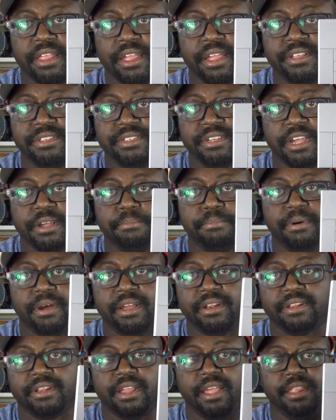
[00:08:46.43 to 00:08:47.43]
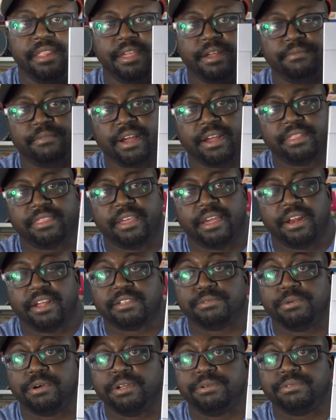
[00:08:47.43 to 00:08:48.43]
eject button, and then right there,
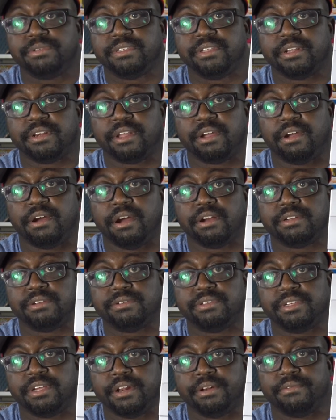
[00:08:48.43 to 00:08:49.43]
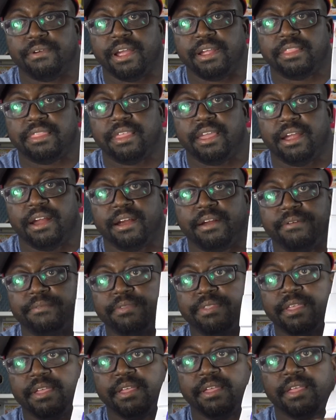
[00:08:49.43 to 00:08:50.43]
that's where you stick the cartridge in right there.
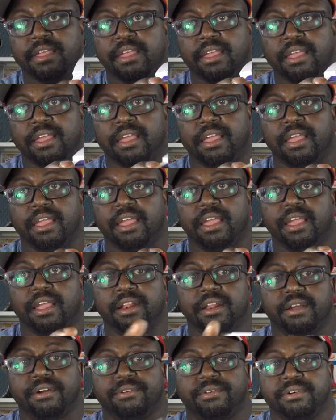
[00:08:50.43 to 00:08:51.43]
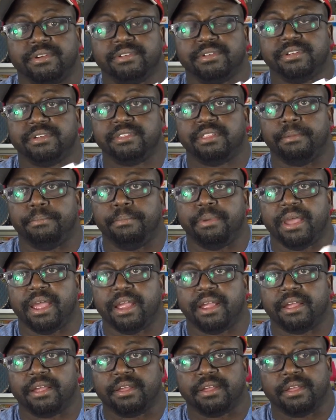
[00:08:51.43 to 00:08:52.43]
And of course, here's the
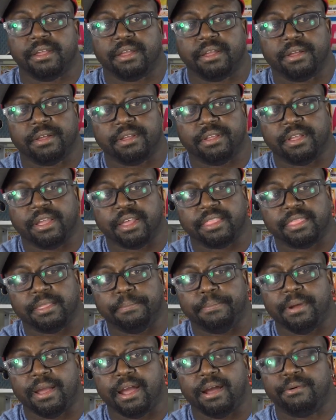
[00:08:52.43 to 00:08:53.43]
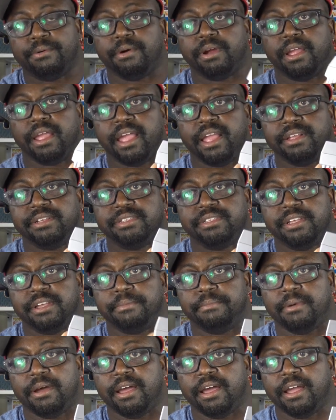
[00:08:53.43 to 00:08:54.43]
back. You got the power
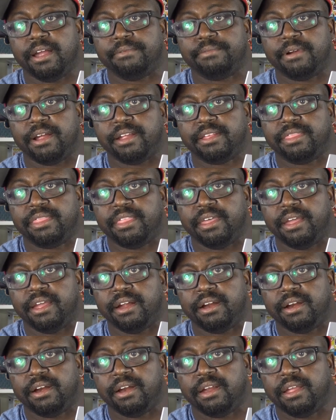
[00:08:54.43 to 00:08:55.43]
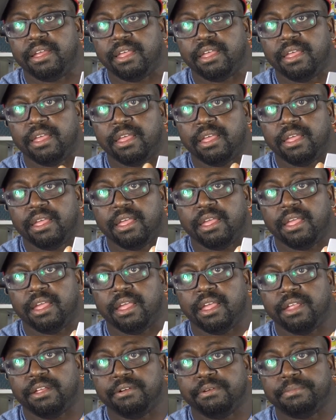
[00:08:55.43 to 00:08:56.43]
HDMI right there,
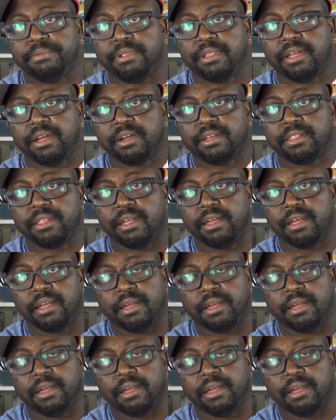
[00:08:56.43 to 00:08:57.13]
and you plug